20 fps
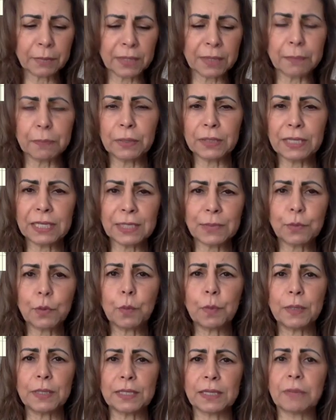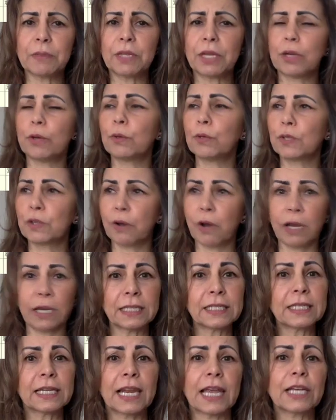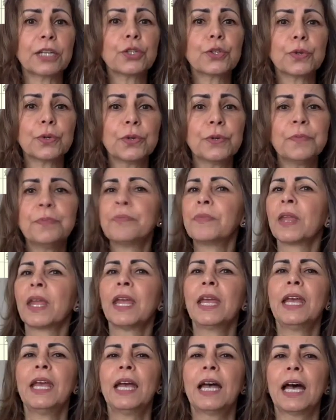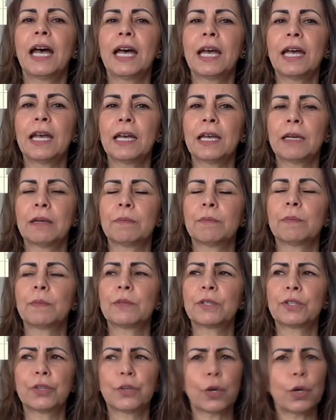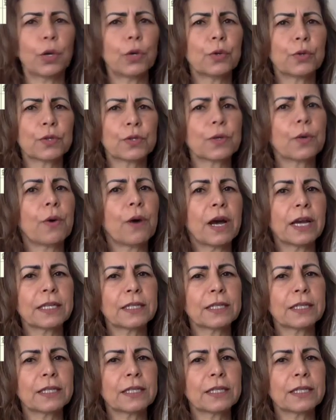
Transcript: But this will be somebody who is quite intellectual, who's quite